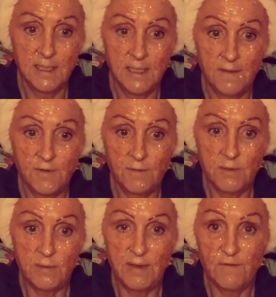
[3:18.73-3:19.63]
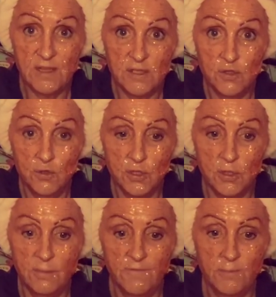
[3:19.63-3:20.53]
I'll give you a wee flick through
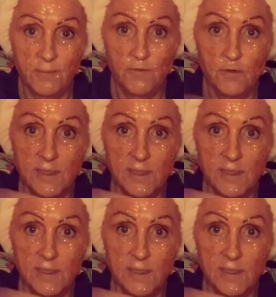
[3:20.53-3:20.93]
some of them before I